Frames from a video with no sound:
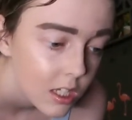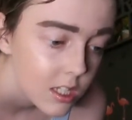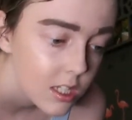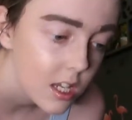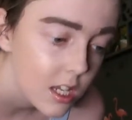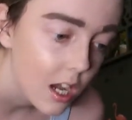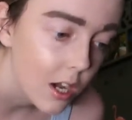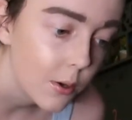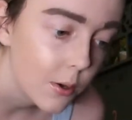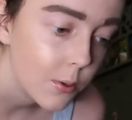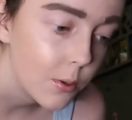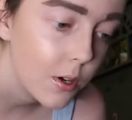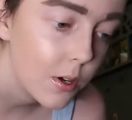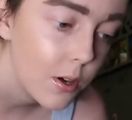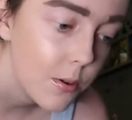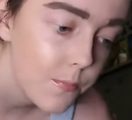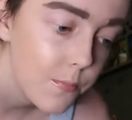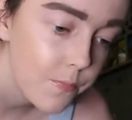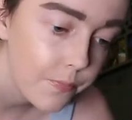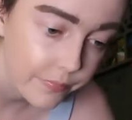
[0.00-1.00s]
So
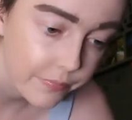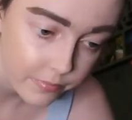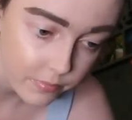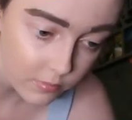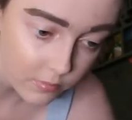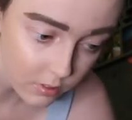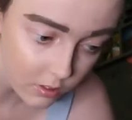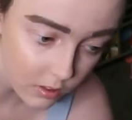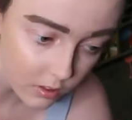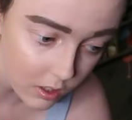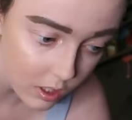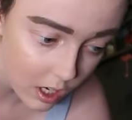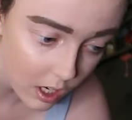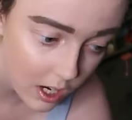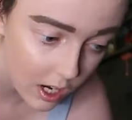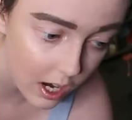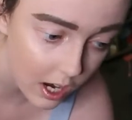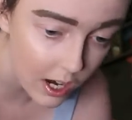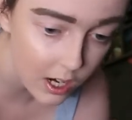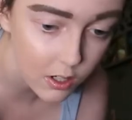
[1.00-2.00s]

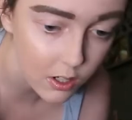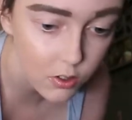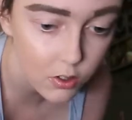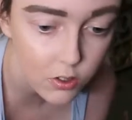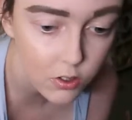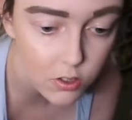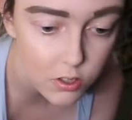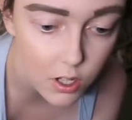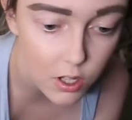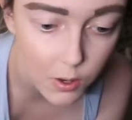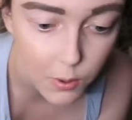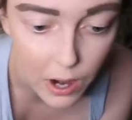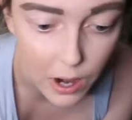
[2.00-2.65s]
I also